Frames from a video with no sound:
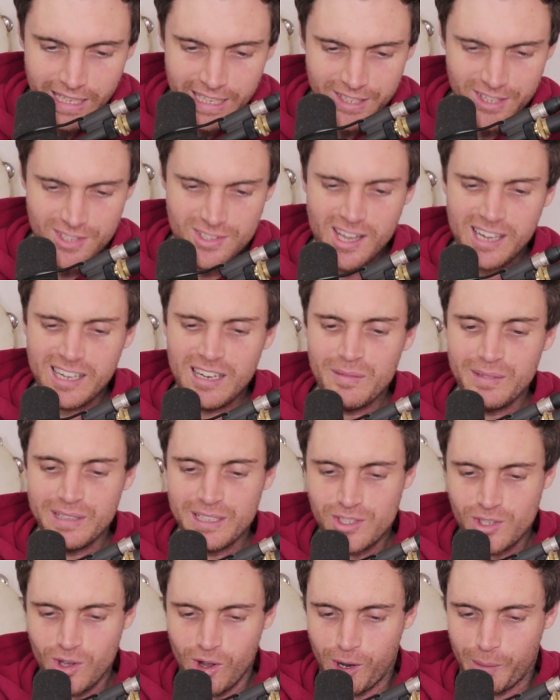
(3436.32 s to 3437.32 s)
He goes, I can't
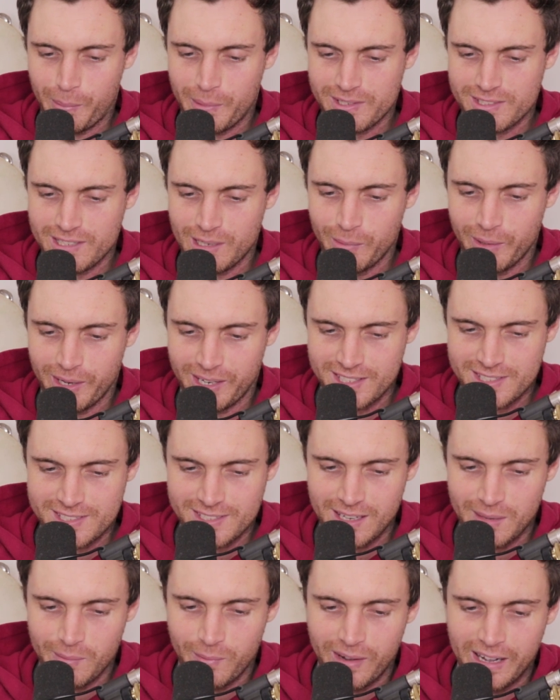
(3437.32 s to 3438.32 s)
really talk because I work at
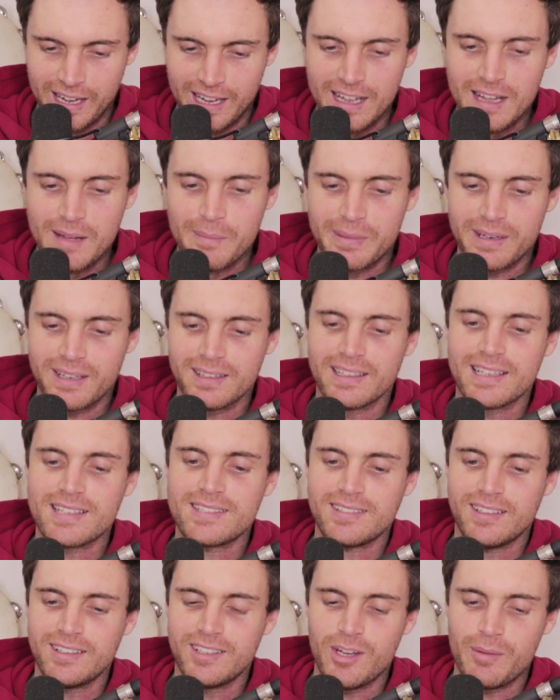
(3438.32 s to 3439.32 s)
Subway, but at
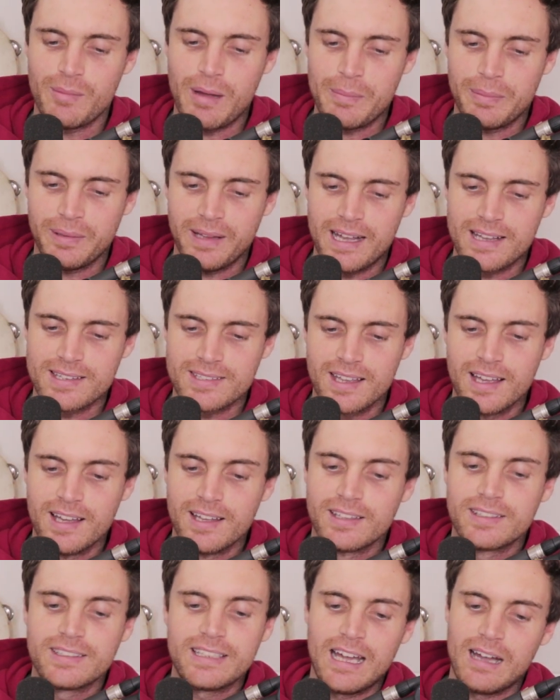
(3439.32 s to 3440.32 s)
least I know my place.
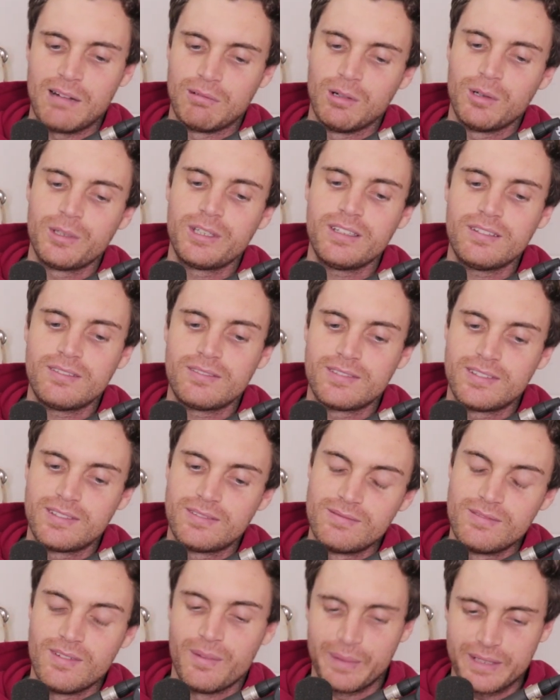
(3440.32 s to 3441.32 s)
Yeah, well, you
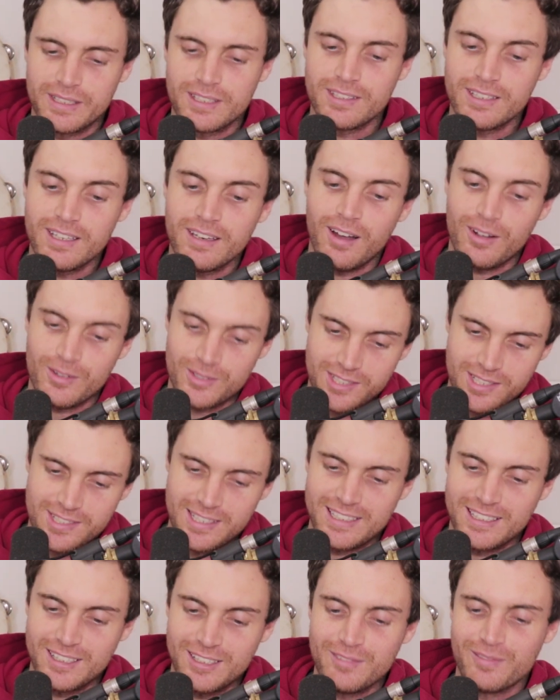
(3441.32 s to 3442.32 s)
did. I was gonna
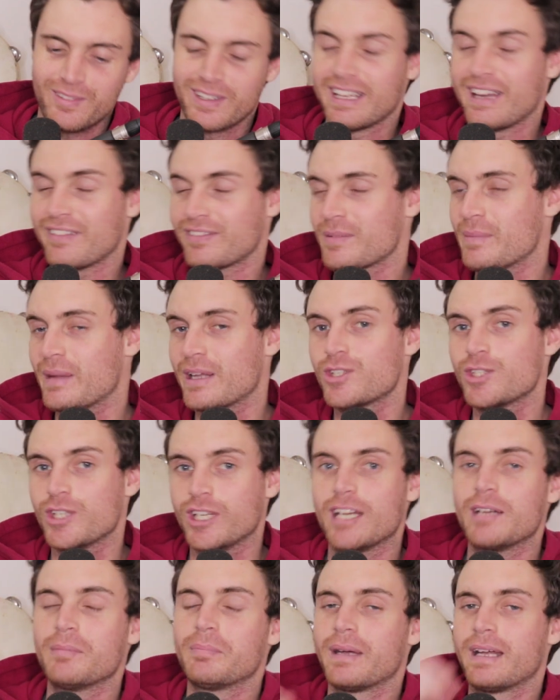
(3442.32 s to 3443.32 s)
say you didn't really have to
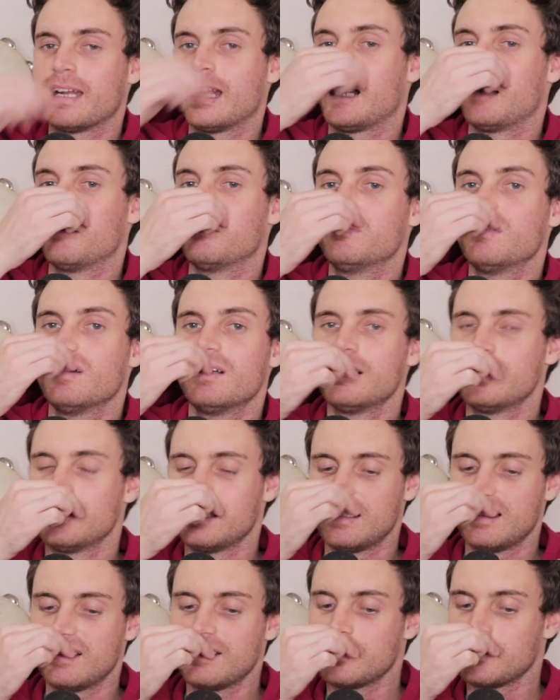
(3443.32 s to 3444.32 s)
mention it, but
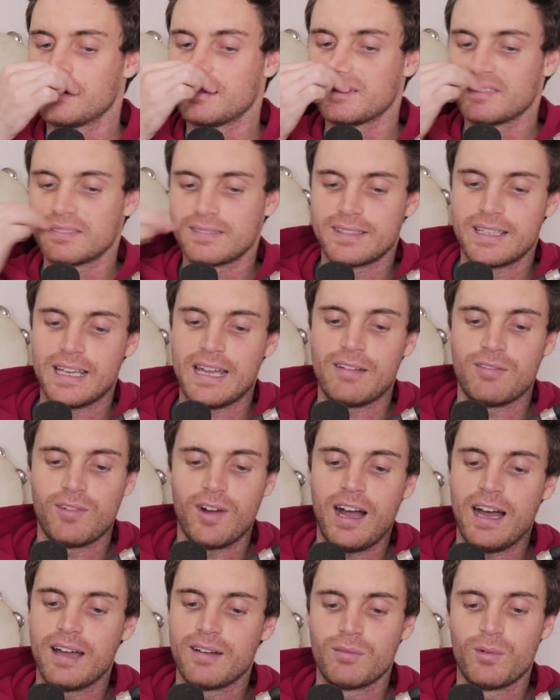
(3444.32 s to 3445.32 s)
yeah,
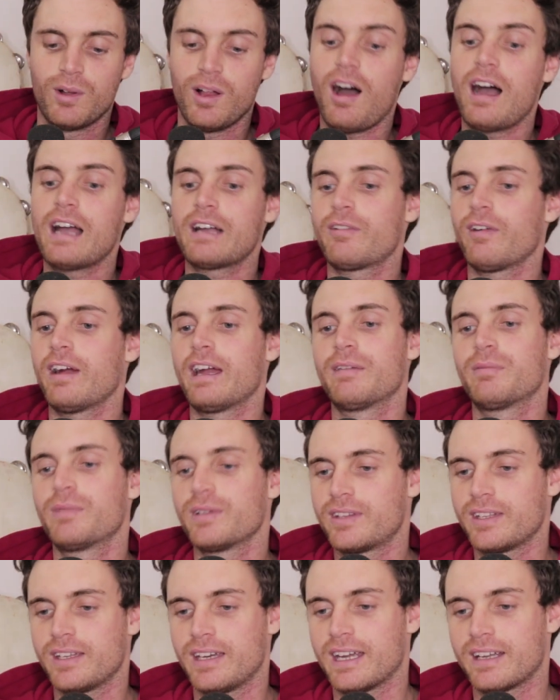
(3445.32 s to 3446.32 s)
right. Well, I agree
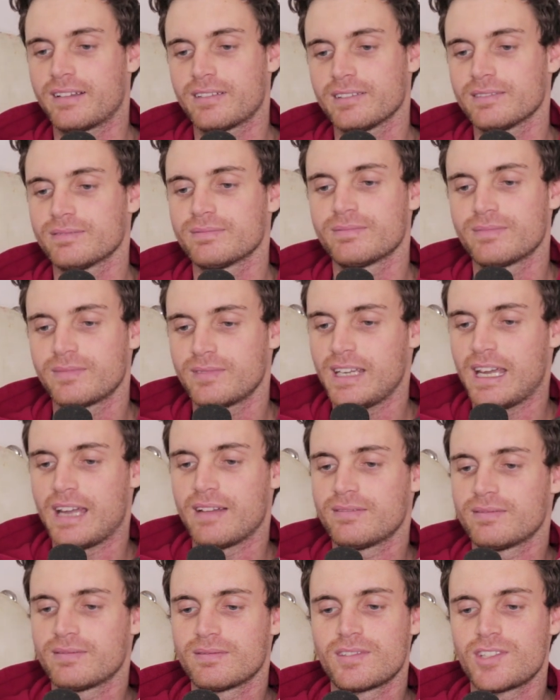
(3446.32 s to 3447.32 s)
with you, Nick.
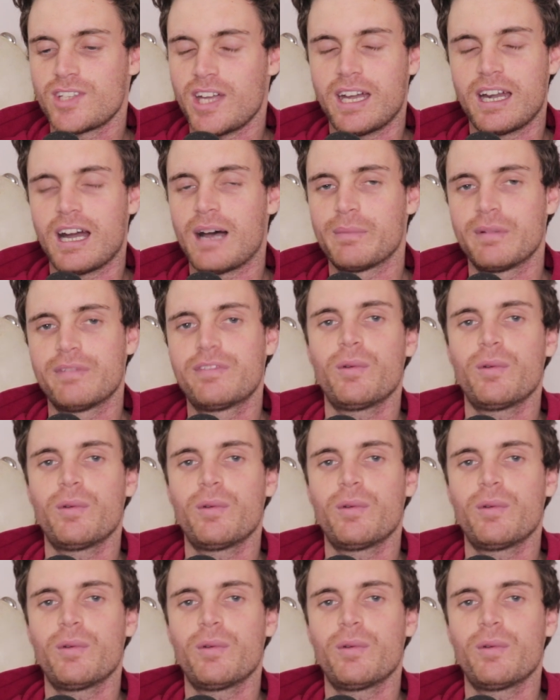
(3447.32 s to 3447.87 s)
Yeah, shut up.